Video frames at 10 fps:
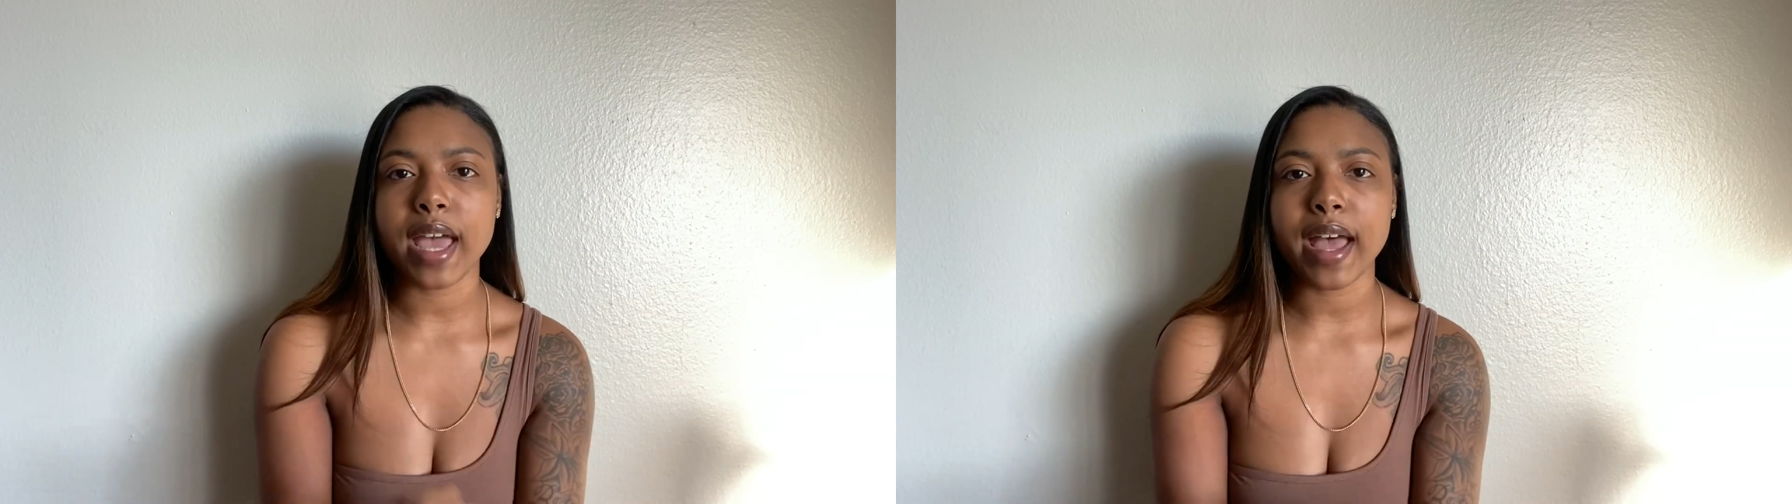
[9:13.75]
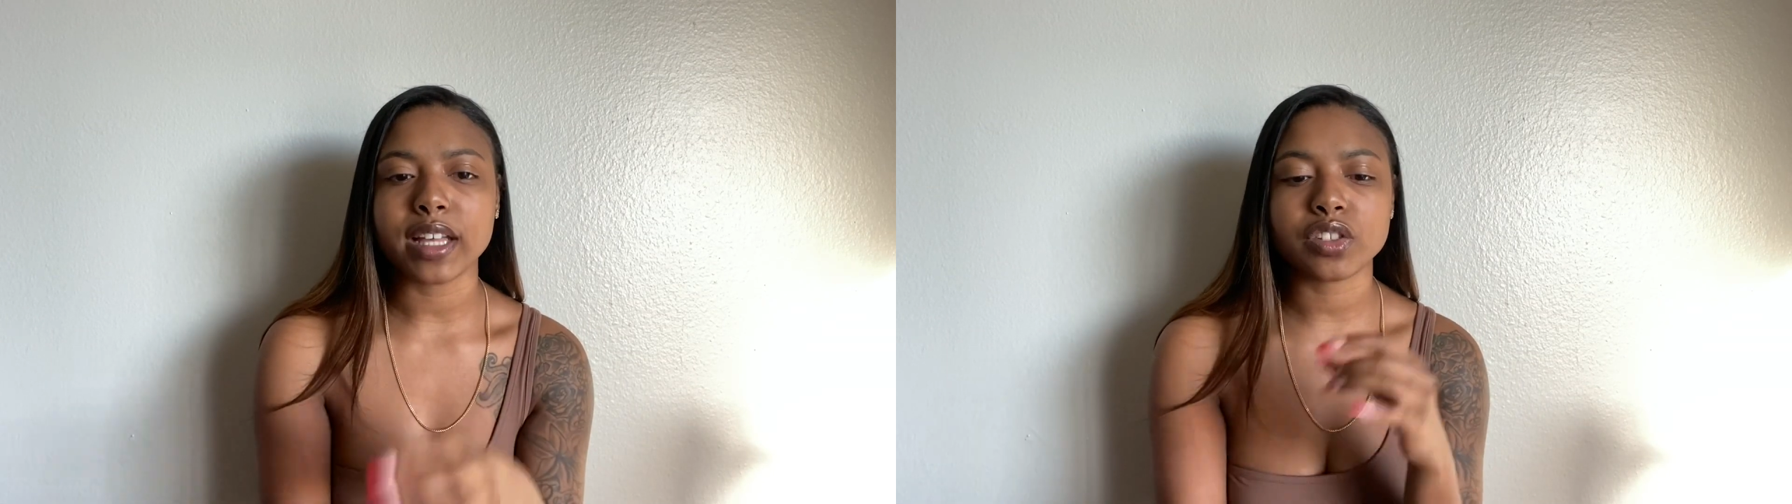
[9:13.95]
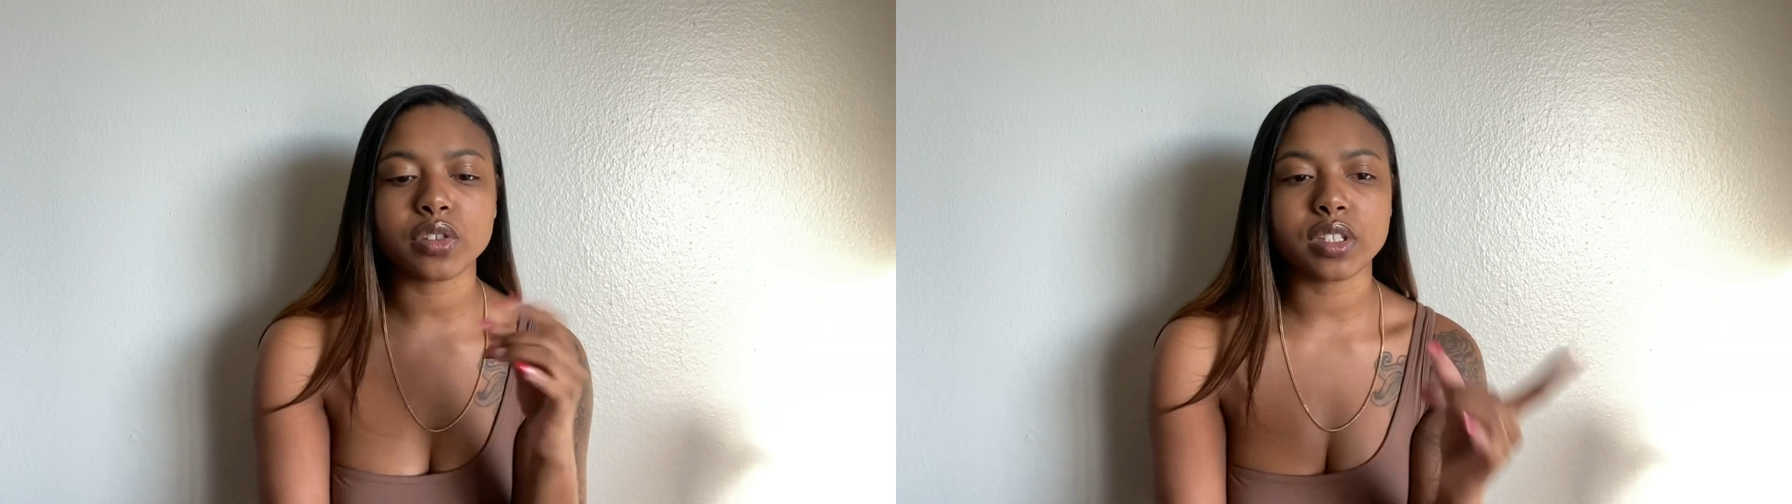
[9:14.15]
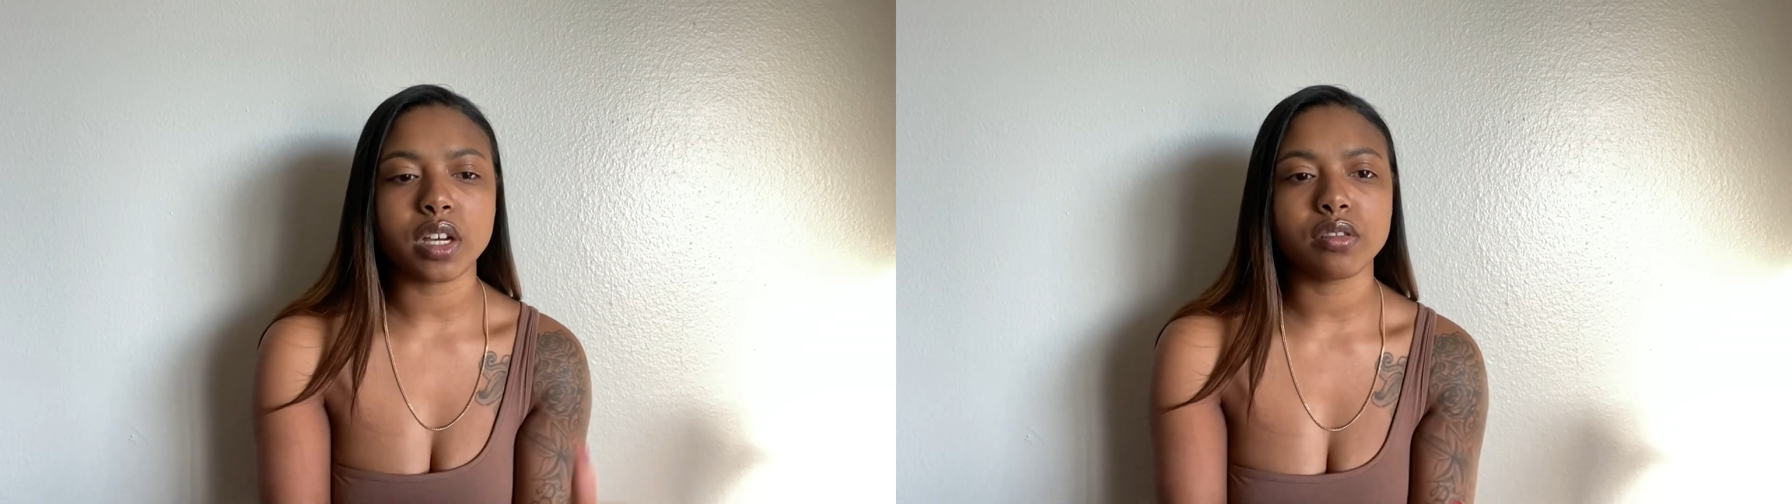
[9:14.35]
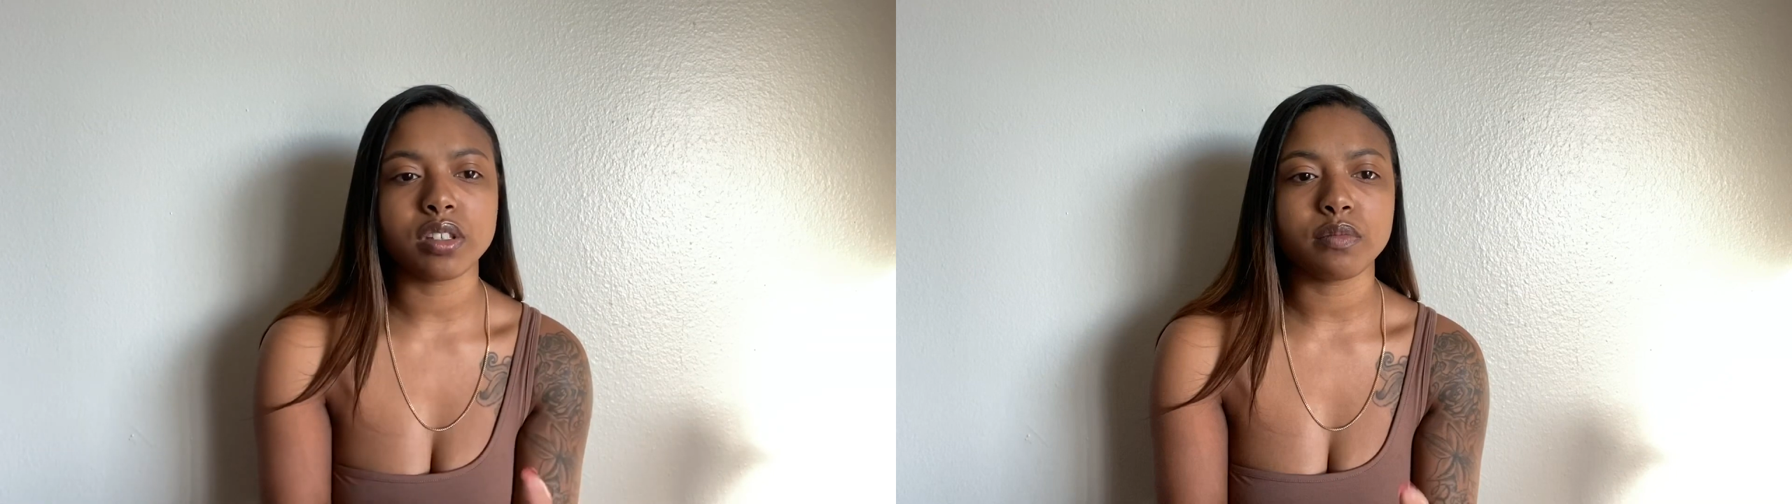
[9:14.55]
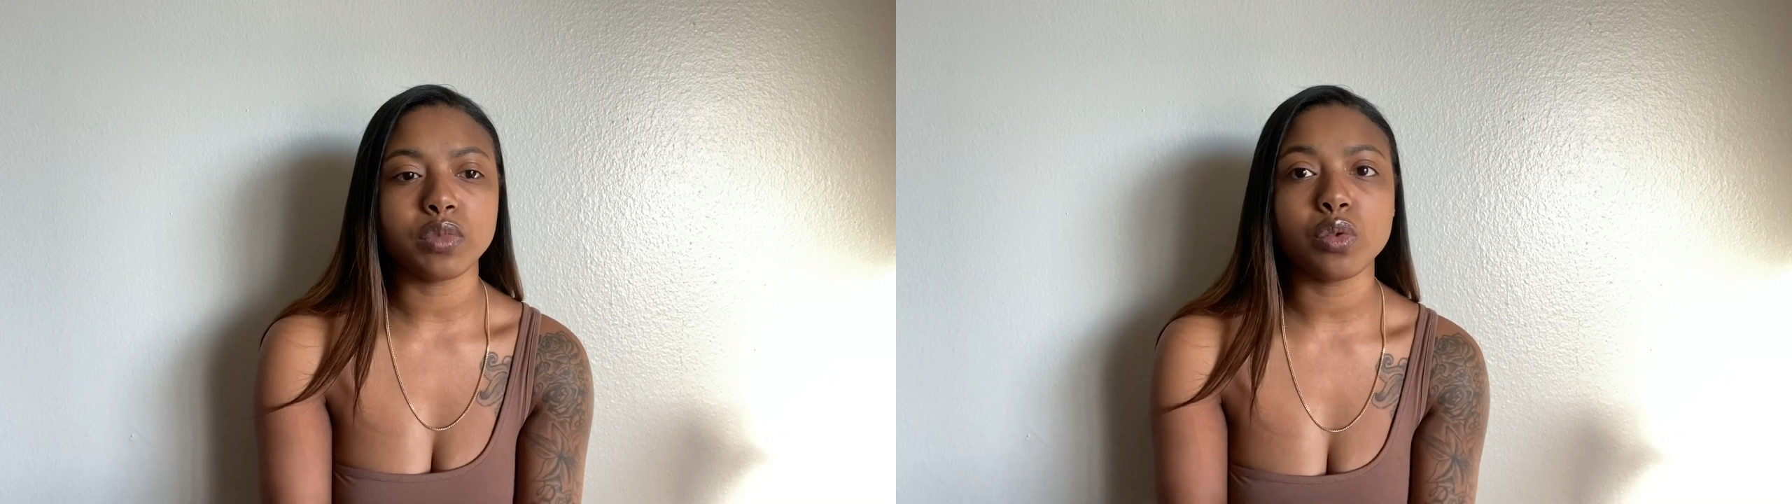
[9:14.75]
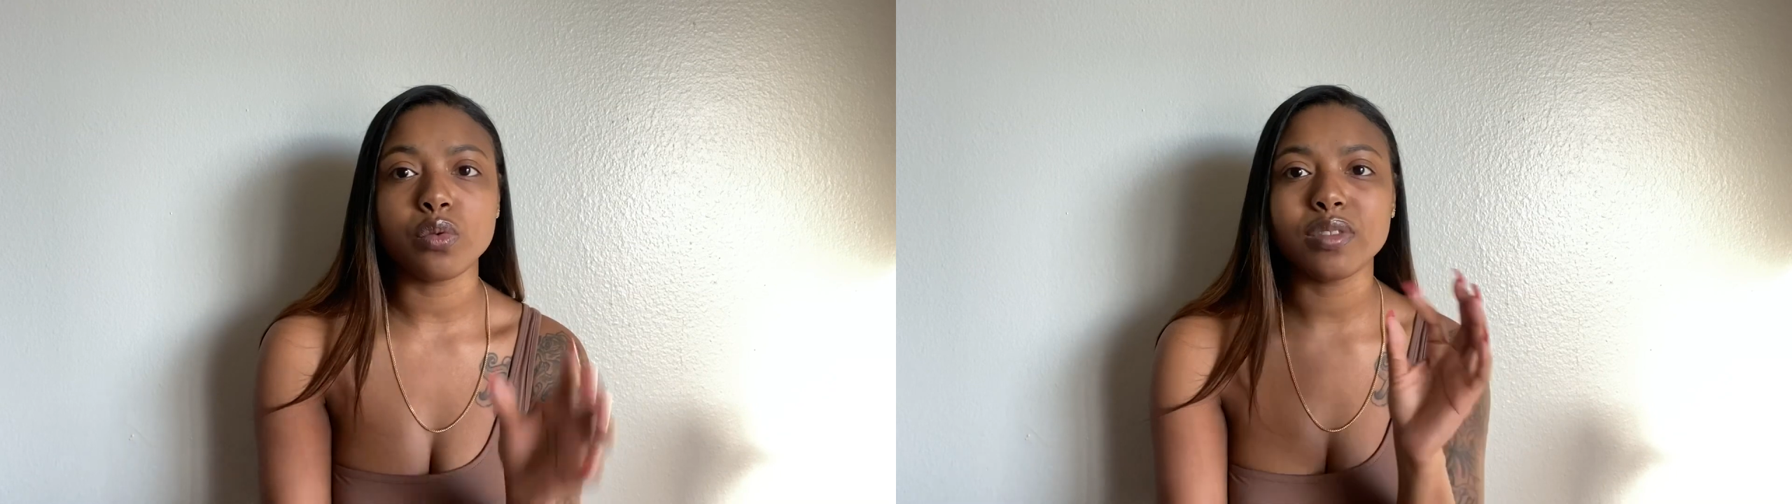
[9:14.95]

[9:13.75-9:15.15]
asks or tells him to do.